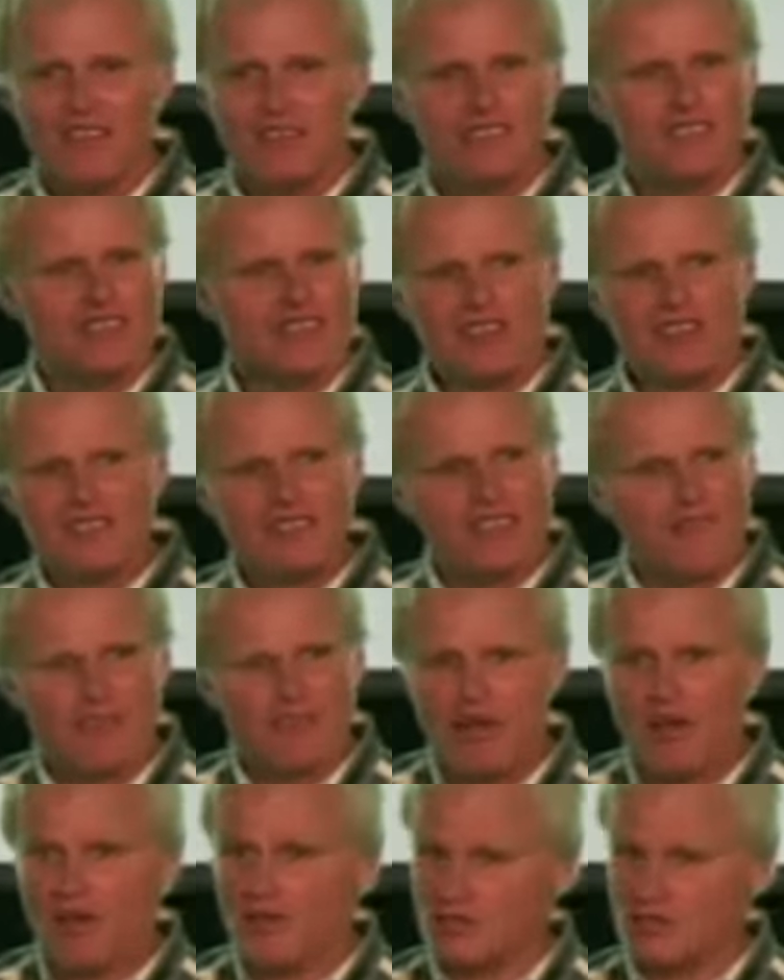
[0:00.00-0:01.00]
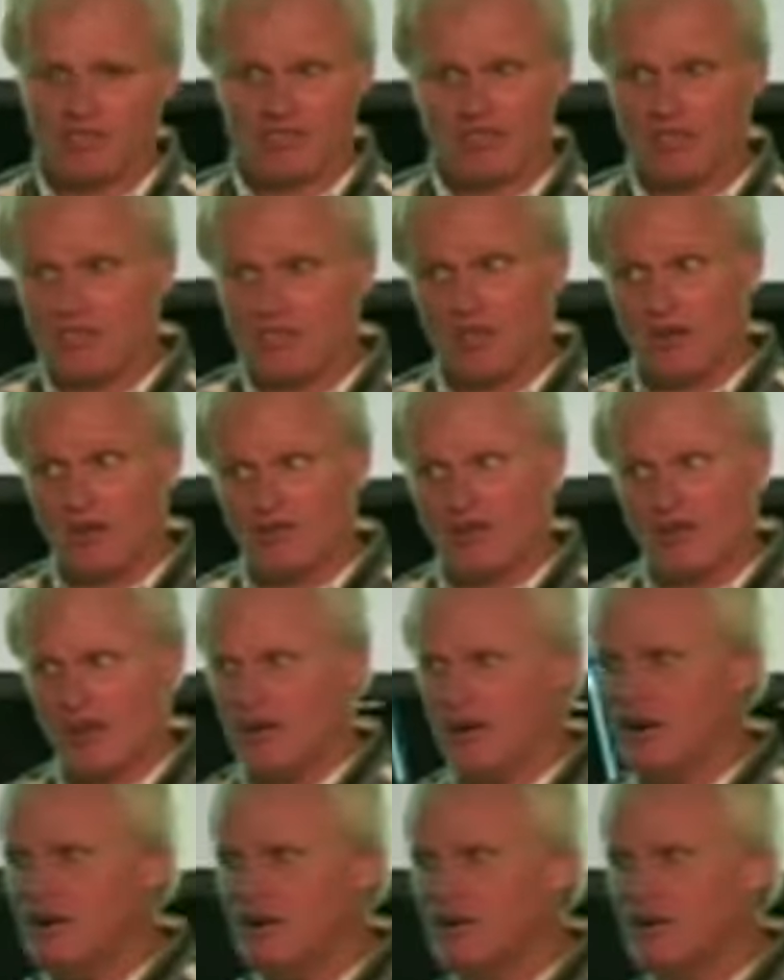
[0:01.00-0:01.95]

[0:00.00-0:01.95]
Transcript: she doesn't even know. She said, she don't know.